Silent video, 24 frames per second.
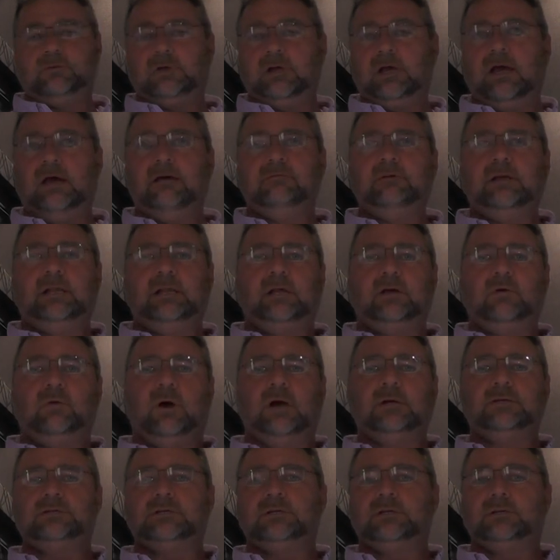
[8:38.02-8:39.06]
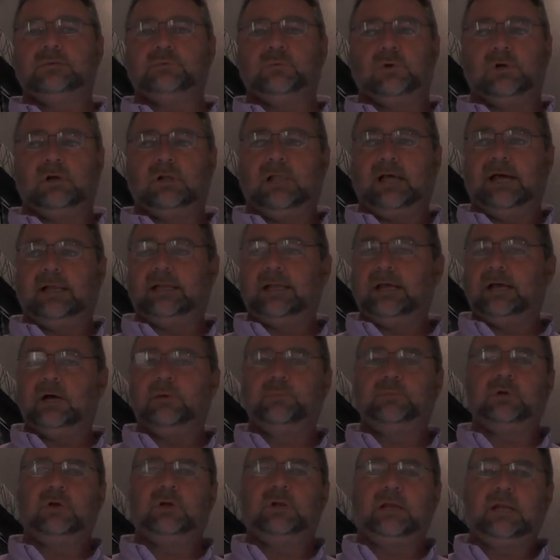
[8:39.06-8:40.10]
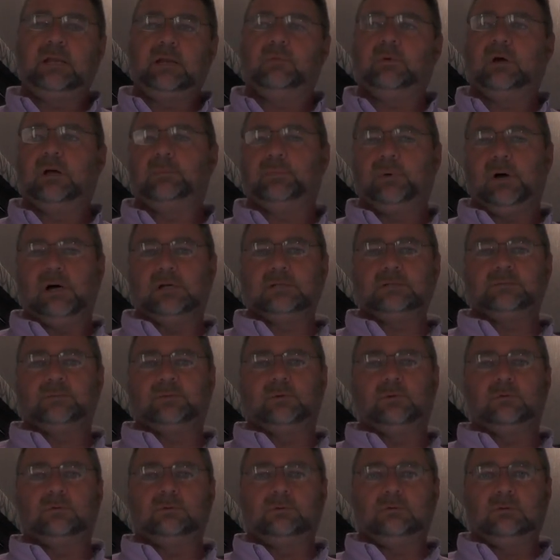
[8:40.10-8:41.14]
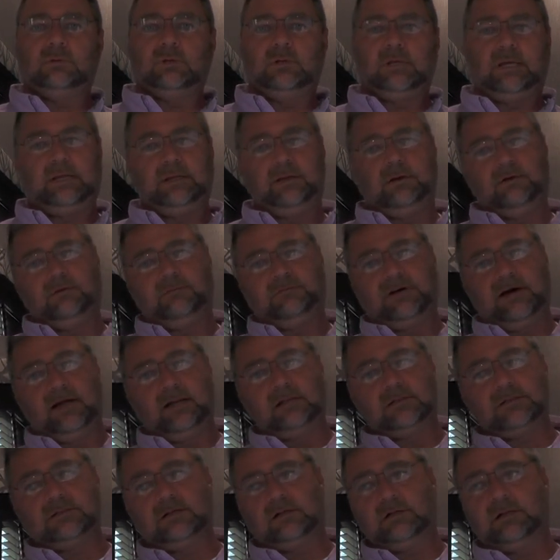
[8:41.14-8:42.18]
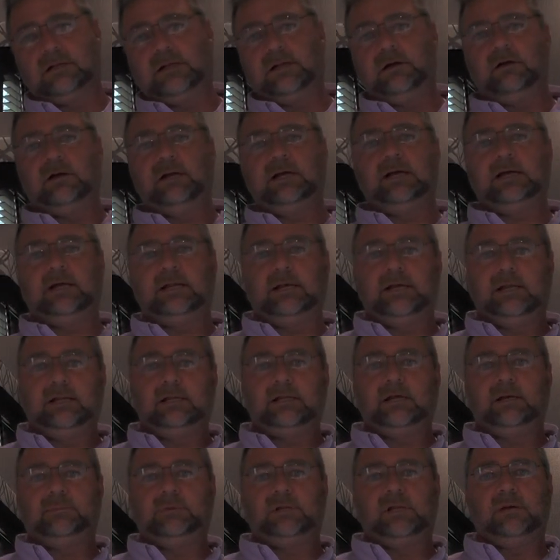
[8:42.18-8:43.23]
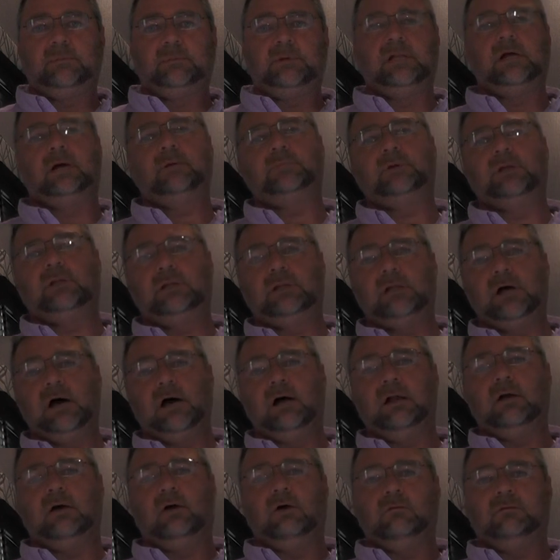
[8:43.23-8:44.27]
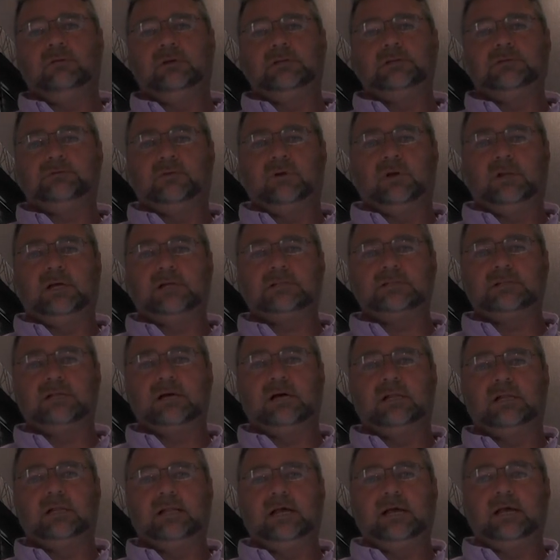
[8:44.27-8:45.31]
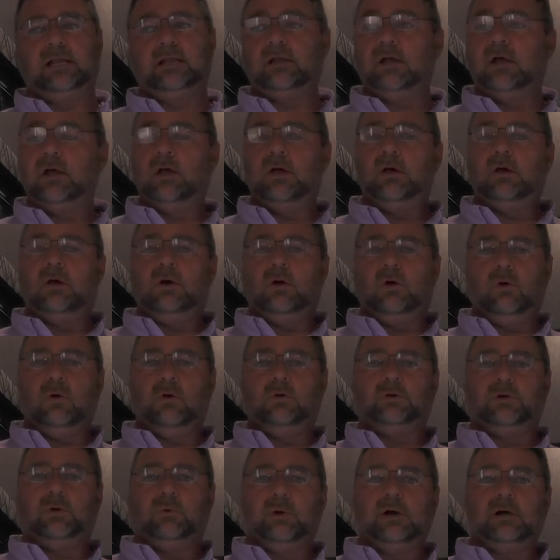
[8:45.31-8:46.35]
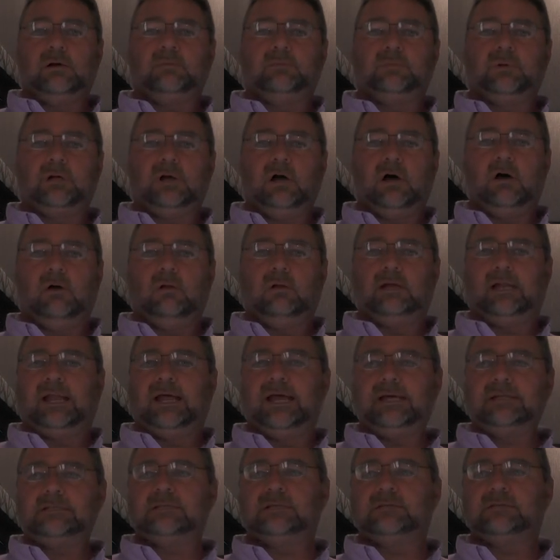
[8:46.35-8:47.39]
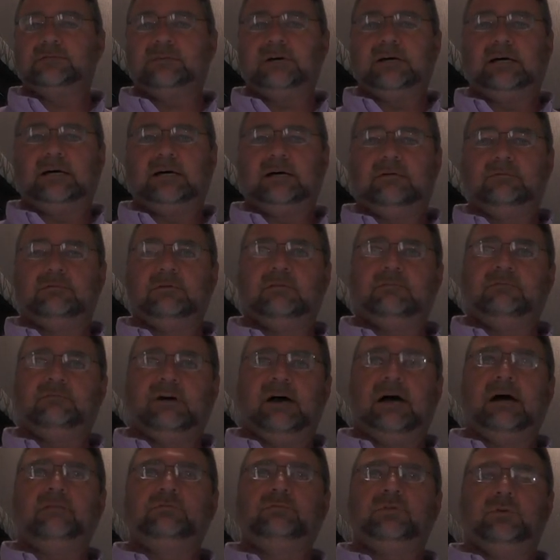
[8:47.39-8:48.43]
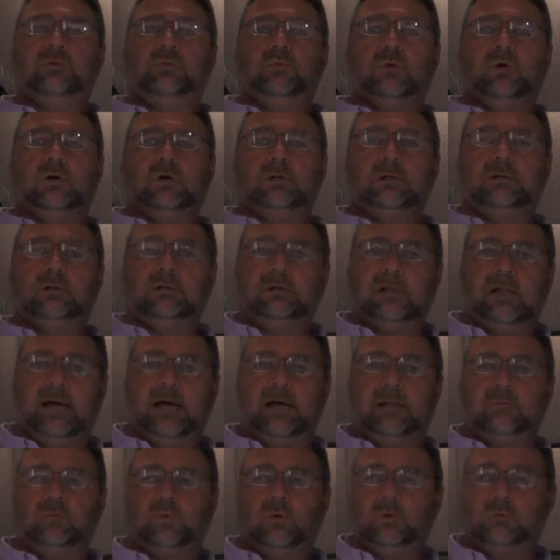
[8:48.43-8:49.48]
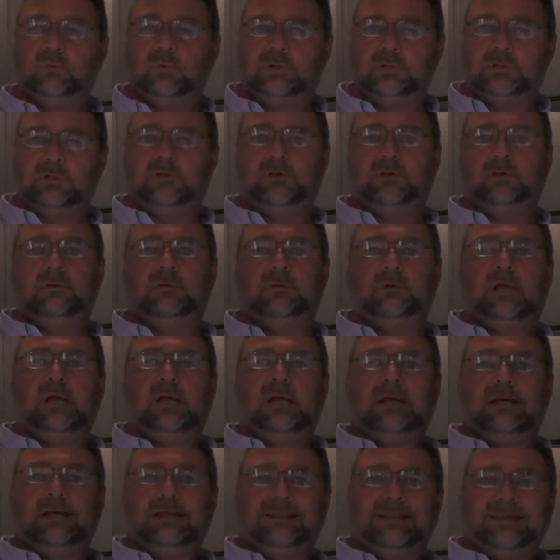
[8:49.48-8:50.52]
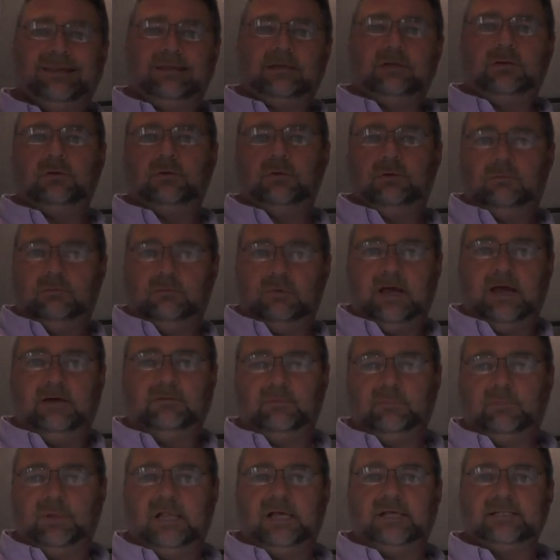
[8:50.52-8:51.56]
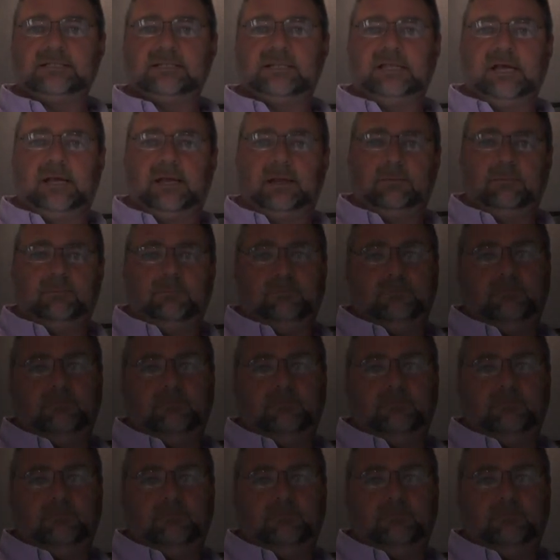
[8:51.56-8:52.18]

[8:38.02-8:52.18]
If you have any questions, we're glad to help you in any way possible. Either find us on the internet at www.rvsforless.net or you're welcome to call at 865 521 9112. Thank you. Have a blessed day.